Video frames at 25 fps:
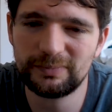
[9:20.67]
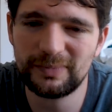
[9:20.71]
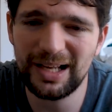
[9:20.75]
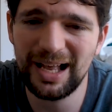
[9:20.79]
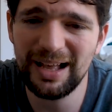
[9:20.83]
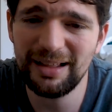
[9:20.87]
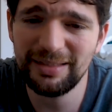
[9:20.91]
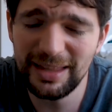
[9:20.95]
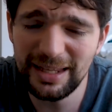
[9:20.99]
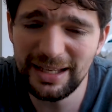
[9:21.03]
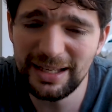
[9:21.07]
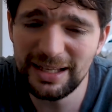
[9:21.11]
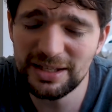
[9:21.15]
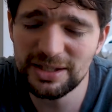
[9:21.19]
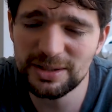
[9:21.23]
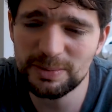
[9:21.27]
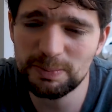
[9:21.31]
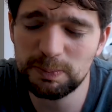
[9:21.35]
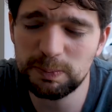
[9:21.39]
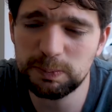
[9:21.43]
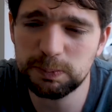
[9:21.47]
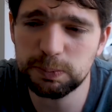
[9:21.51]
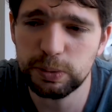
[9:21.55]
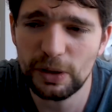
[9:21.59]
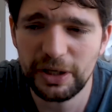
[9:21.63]
think it's
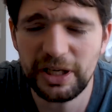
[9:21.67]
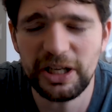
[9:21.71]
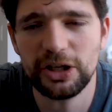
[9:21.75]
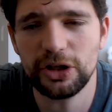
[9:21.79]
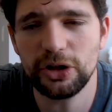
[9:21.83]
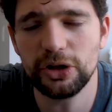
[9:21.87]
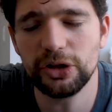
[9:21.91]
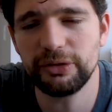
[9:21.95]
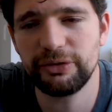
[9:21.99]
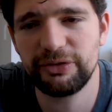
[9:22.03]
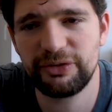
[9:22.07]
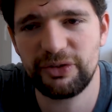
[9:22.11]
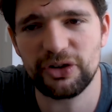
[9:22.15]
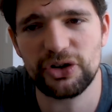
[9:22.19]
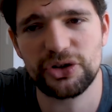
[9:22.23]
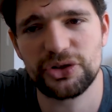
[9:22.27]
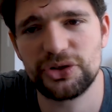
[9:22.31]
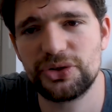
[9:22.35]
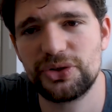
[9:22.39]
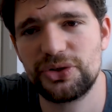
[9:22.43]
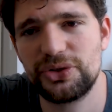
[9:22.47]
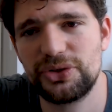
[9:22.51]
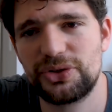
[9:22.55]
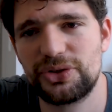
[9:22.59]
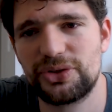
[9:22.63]
pretty good
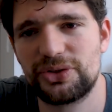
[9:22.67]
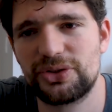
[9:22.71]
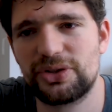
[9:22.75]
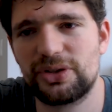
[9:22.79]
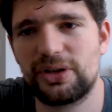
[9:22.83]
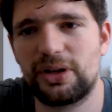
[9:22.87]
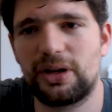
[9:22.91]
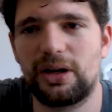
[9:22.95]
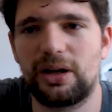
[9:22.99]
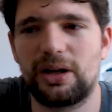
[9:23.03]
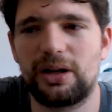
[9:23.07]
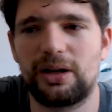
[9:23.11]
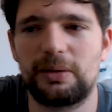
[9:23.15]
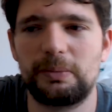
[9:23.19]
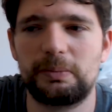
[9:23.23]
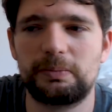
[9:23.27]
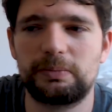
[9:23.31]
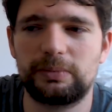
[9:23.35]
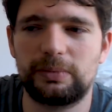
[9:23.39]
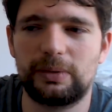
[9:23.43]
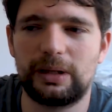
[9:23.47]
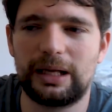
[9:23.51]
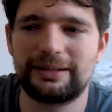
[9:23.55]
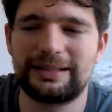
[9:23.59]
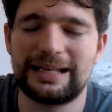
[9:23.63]
versus a
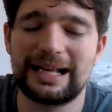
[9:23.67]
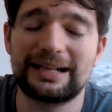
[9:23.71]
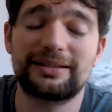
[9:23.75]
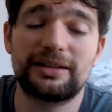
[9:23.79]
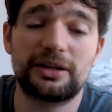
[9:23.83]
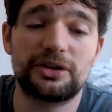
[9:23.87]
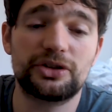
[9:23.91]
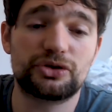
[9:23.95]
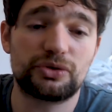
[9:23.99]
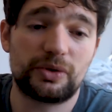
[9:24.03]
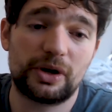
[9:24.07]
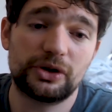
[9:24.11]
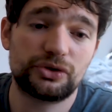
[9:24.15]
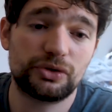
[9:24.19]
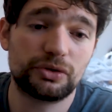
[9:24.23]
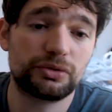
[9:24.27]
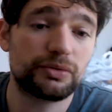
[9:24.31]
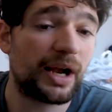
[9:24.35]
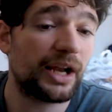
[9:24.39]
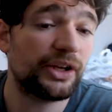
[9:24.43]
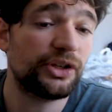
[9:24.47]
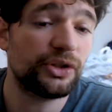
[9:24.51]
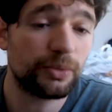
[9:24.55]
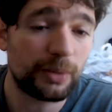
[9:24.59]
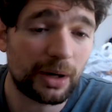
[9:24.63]
deck that is trying to
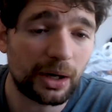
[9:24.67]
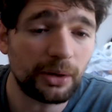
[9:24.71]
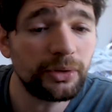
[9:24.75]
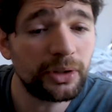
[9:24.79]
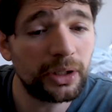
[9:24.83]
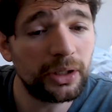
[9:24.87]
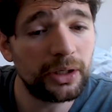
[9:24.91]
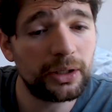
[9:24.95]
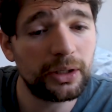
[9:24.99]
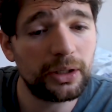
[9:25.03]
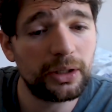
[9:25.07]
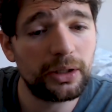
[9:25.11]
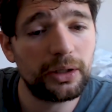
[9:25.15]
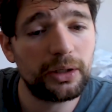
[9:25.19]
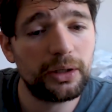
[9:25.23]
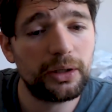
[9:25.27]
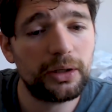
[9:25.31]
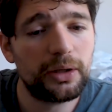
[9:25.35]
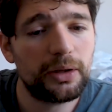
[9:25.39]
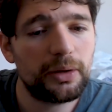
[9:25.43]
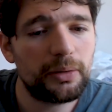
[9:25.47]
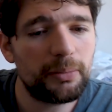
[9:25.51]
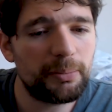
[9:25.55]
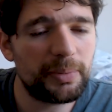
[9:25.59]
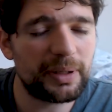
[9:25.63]
grind you out.
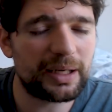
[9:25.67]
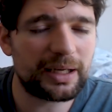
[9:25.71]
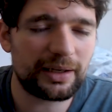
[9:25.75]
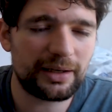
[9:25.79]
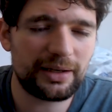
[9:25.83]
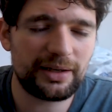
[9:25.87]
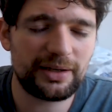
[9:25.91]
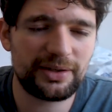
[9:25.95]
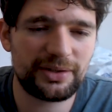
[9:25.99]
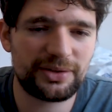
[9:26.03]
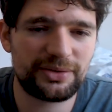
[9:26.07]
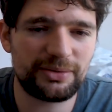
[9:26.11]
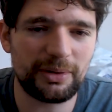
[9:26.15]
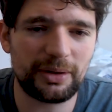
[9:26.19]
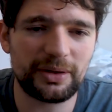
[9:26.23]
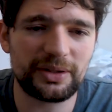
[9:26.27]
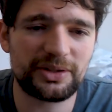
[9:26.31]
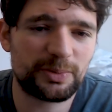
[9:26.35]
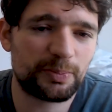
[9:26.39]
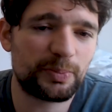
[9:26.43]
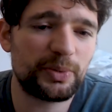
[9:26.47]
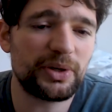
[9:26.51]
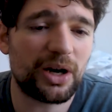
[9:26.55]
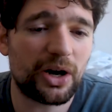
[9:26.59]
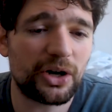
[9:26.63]
Because, it's
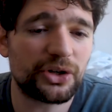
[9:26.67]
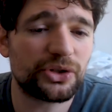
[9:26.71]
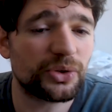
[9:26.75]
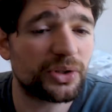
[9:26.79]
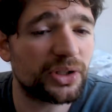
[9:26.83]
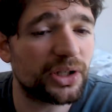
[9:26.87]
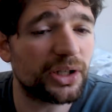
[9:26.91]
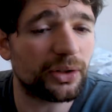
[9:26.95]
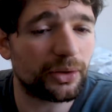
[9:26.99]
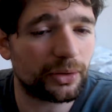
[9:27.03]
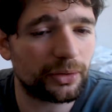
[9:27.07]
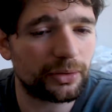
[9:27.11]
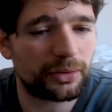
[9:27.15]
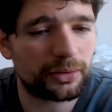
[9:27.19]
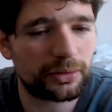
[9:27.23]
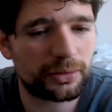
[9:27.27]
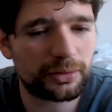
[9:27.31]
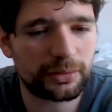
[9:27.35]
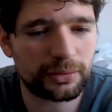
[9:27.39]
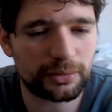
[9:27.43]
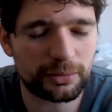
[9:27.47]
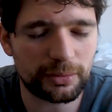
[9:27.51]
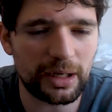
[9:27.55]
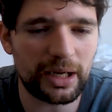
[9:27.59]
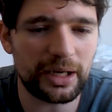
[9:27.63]
pretty hard to kill,
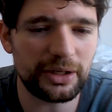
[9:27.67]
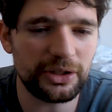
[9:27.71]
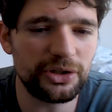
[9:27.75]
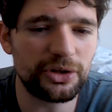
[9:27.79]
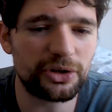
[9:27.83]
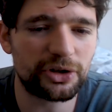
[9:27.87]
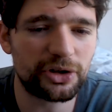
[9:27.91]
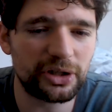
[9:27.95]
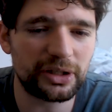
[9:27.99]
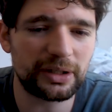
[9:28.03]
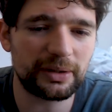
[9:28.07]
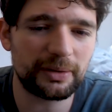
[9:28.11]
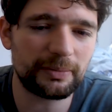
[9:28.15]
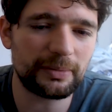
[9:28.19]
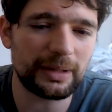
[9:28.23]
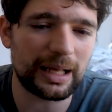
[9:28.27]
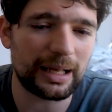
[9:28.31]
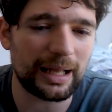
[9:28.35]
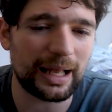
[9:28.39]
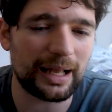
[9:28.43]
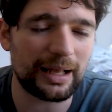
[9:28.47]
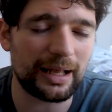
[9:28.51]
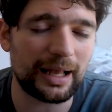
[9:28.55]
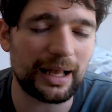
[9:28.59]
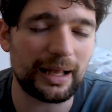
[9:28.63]
right? You're gonna,
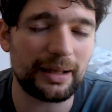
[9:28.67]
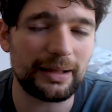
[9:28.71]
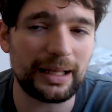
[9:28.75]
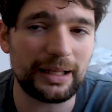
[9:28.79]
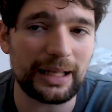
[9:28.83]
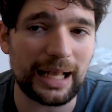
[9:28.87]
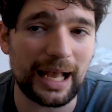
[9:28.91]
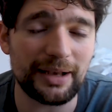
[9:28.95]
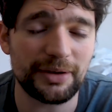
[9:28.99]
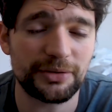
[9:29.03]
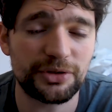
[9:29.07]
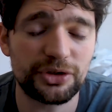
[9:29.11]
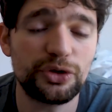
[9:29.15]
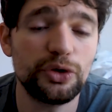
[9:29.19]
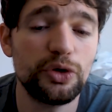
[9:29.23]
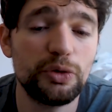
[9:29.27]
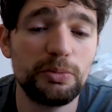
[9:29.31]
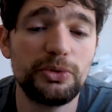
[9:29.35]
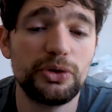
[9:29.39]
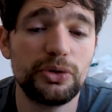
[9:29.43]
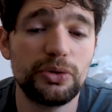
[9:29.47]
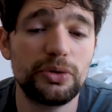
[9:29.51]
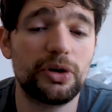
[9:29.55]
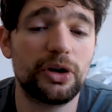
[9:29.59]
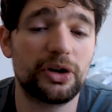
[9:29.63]
I assume
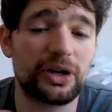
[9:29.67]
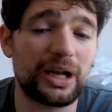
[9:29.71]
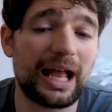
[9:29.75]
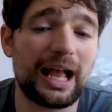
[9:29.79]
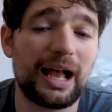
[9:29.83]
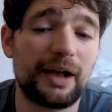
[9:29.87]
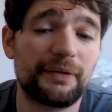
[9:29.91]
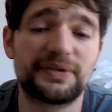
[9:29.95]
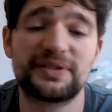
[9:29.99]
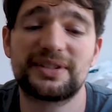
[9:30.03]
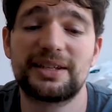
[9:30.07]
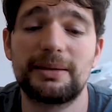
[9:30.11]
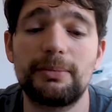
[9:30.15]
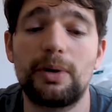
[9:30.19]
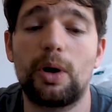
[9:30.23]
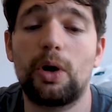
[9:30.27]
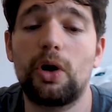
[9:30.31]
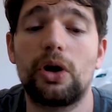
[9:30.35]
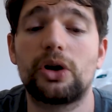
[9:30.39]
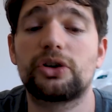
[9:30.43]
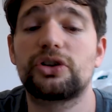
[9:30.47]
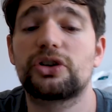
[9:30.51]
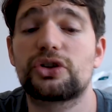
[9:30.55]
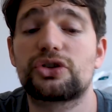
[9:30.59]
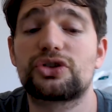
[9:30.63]
you're gonna have some
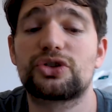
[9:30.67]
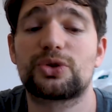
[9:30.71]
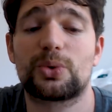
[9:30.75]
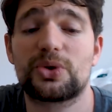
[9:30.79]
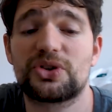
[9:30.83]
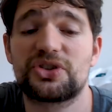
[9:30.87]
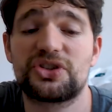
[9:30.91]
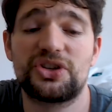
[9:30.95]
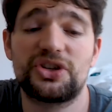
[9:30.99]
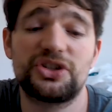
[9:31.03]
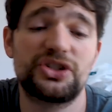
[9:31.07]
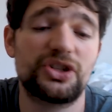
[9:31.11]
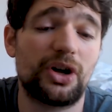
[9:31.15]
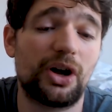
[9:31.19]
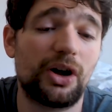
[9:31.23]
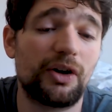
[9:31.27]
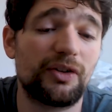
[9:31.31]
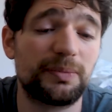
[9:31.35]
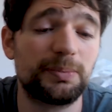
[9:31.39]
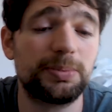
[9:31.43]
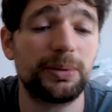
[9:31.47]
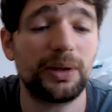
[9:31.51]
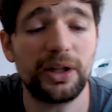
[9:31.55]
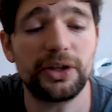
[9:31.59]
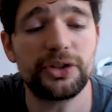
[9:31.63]
other sources
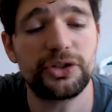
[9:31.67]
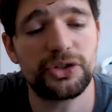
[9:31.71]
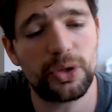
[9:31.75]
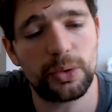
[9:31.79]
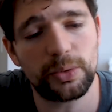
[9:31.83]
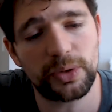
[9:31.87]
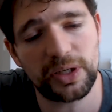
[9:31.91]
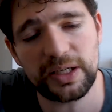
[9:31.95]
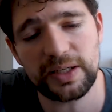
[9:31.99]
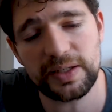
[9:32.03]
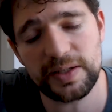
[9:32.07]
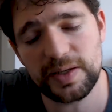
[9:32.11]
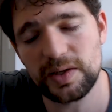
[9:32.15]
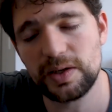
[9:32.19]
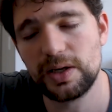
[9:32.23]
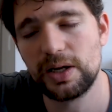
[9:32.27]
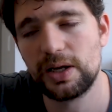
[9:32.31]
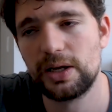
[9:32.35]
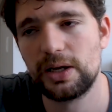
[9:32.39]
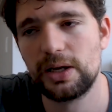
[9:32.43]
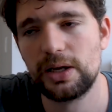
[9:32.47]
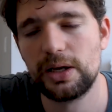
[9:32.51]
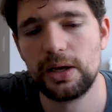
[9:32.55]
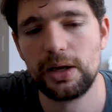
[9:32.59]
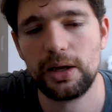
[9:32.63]
of blood tokens.
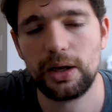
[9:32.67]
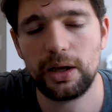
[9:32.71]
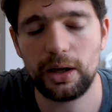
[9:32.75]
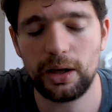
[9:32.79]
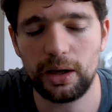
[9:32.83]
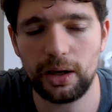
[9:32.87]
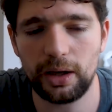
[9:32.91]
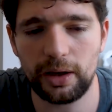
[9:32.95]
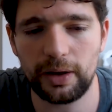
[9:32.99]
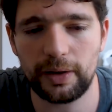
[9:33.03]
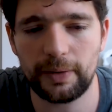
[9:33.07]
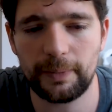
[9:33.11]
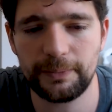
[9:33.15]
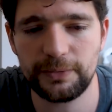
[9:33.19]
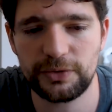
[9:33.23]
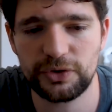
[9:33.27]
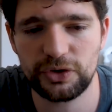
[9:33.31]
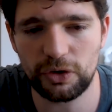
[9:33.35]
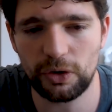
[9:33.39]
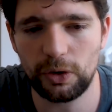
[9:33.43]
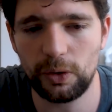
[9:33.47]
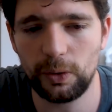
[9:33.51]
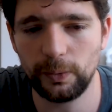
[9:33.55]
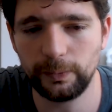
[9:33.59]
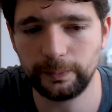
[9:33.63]

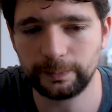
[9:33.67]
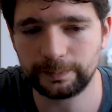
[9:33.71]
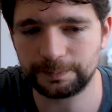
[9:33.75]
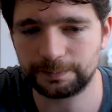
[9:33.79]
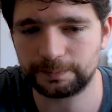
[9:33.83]
So